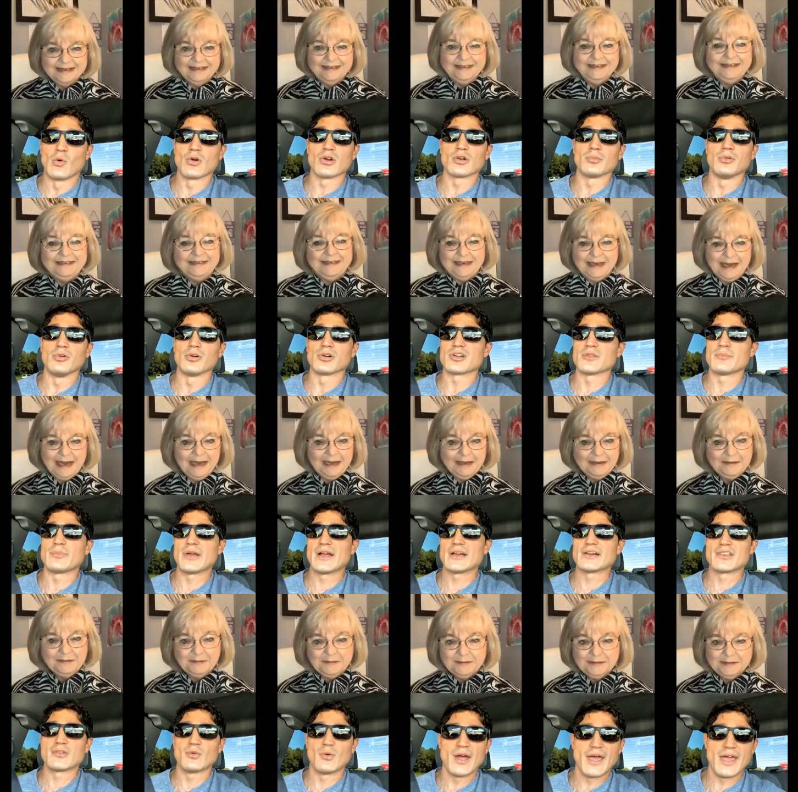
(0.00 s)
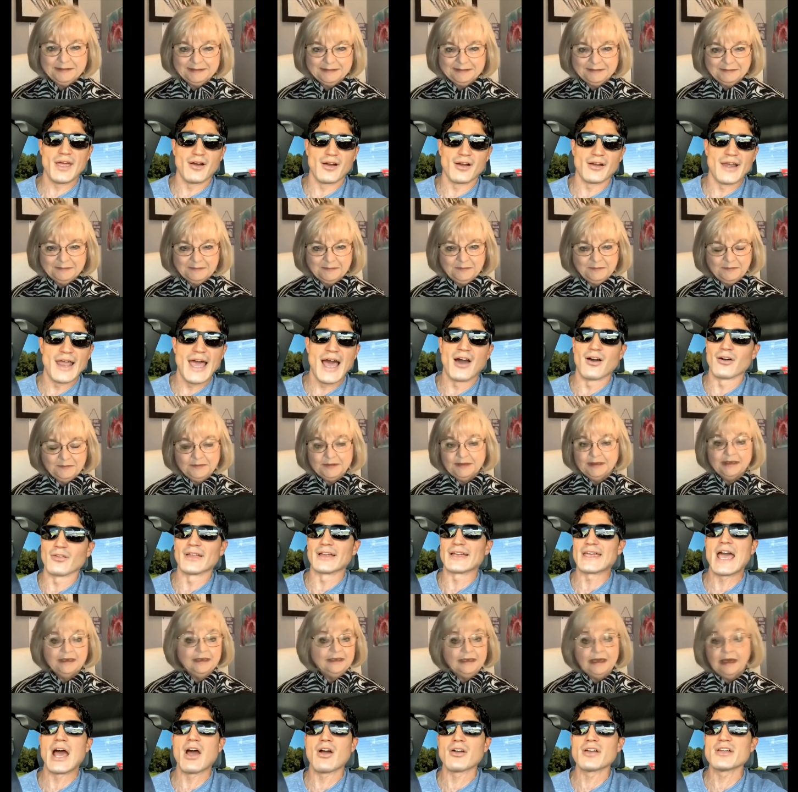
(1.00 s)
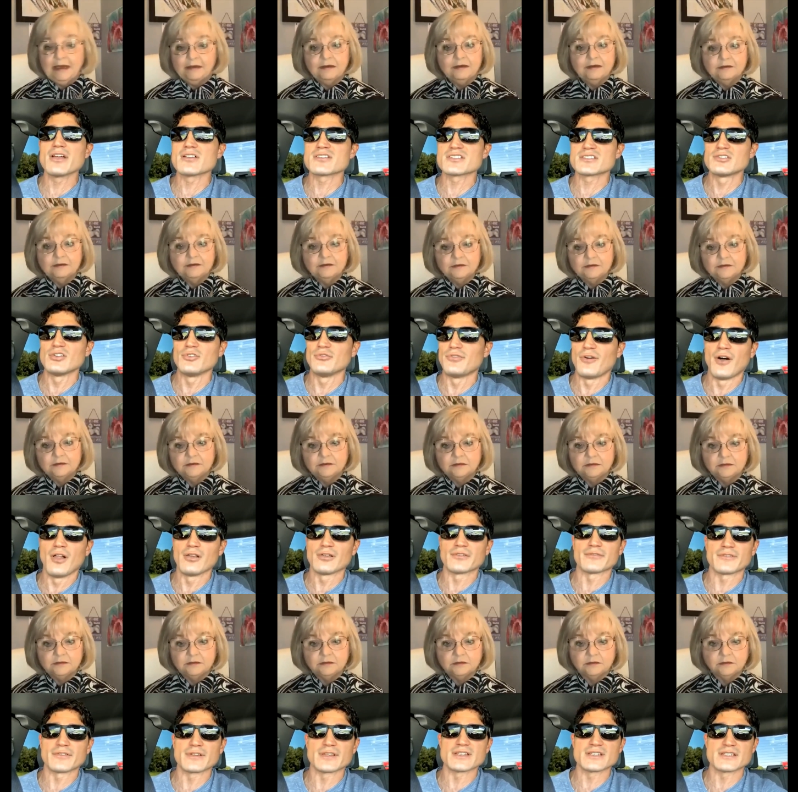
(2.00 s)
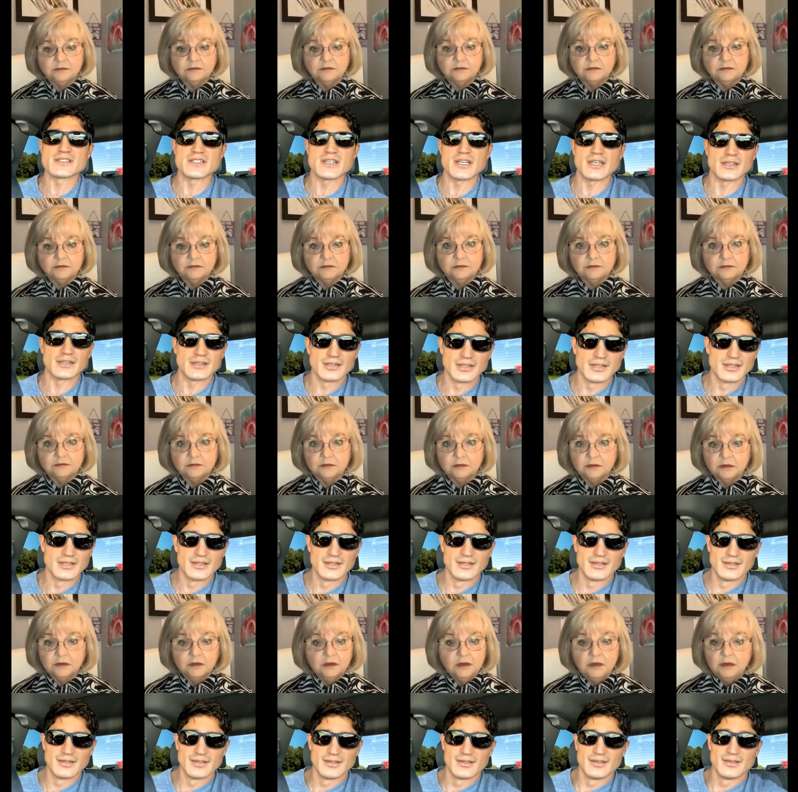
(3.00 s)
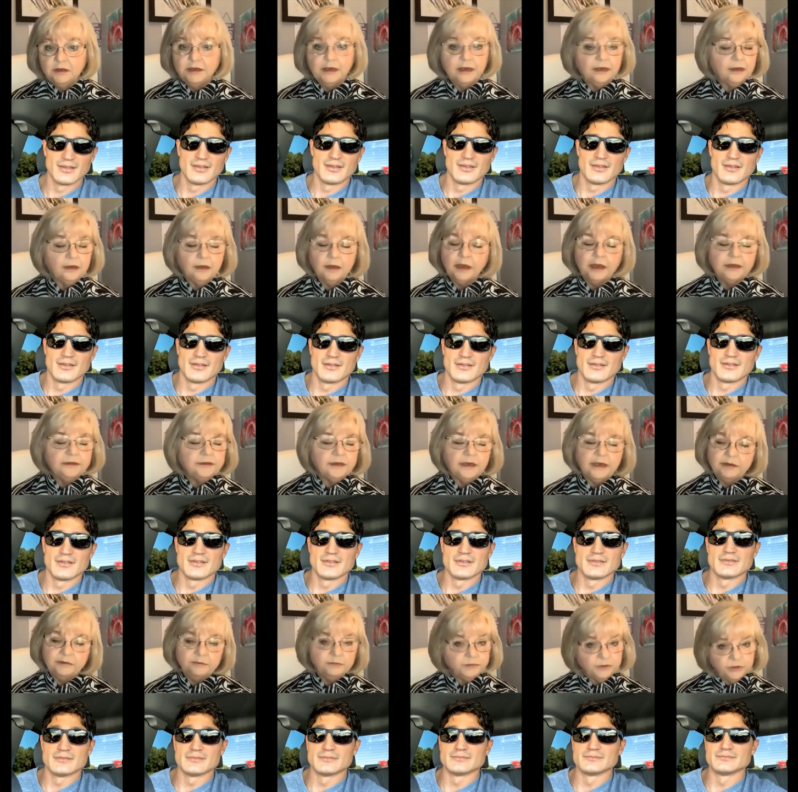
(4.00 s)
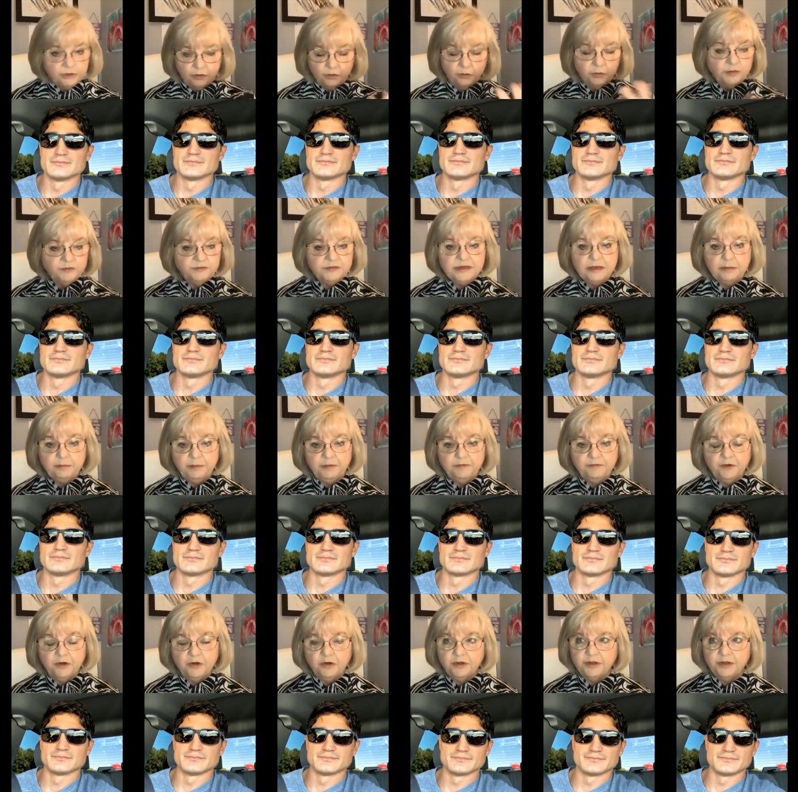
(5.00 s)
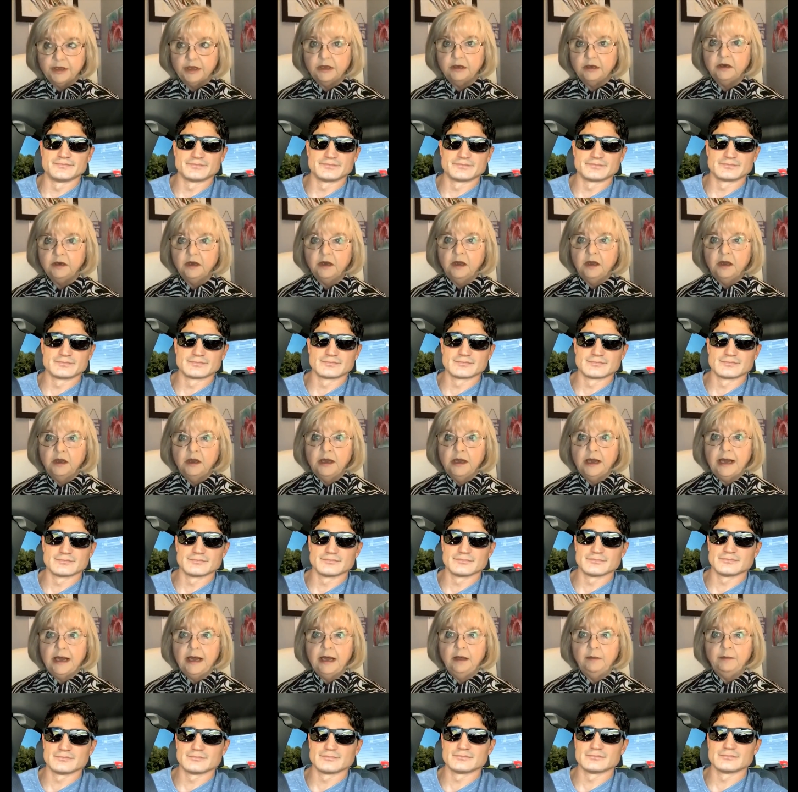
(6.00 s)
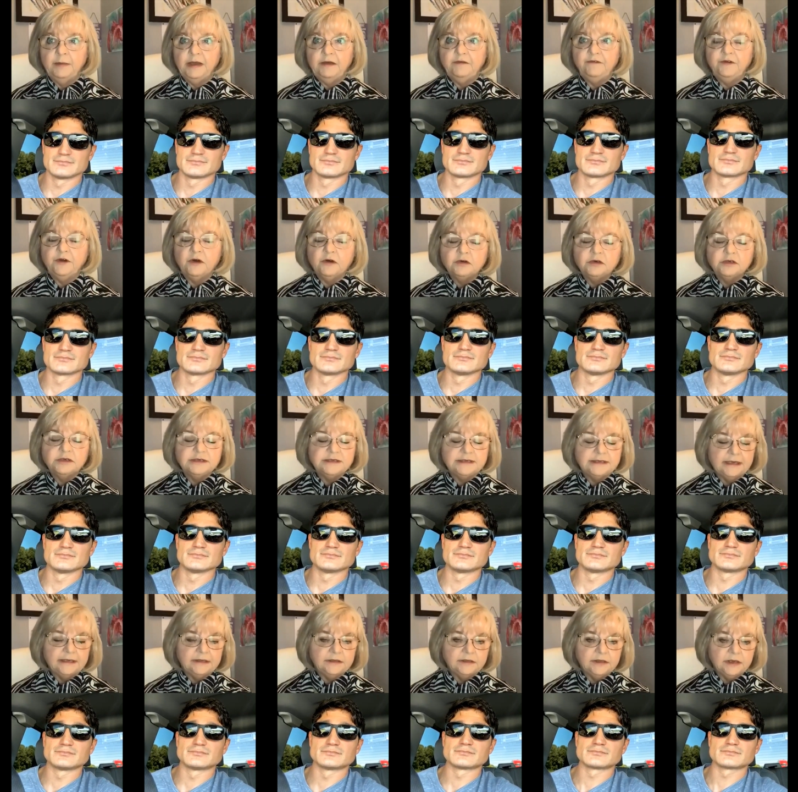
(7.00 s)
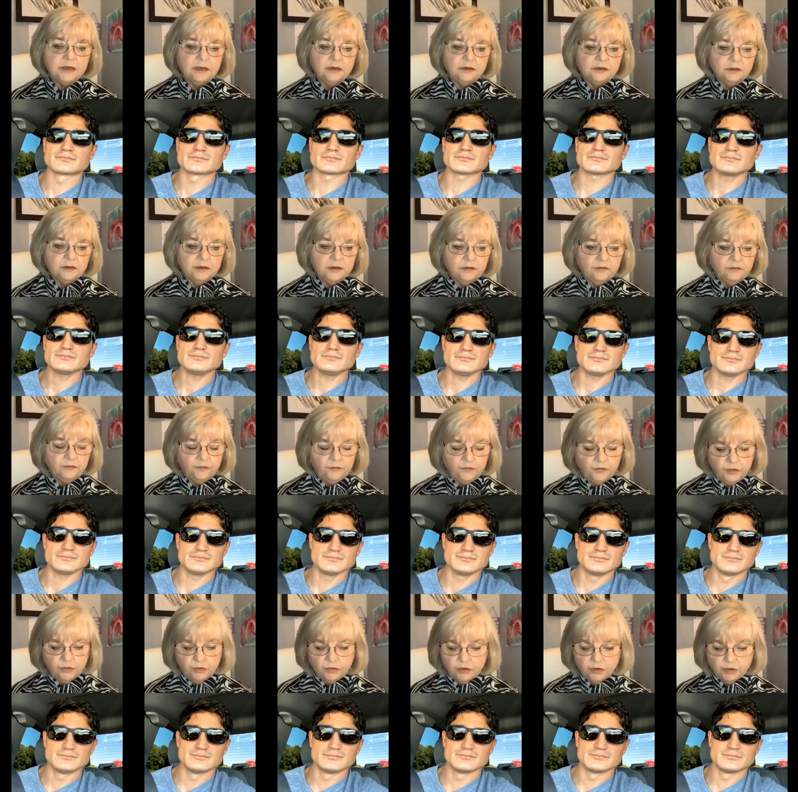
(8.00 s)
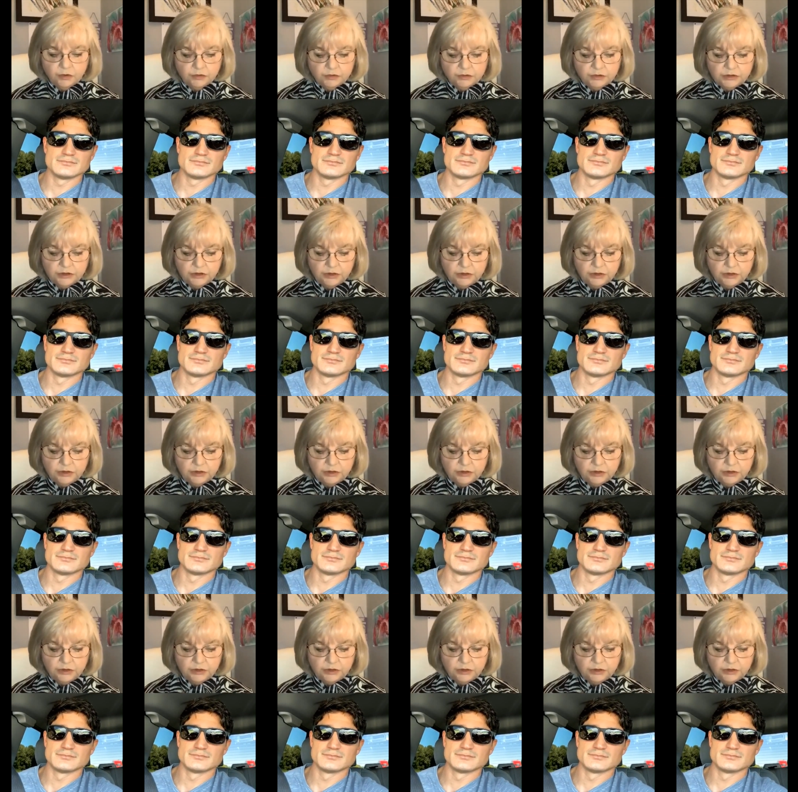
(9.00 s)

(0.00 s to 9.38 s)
Speaker 1: compared to the way they are now. Like, how are y'all still falling for this shit?
Speaker 2: Yeah, and and you know we've said before that um, if you're going to send, if you're going to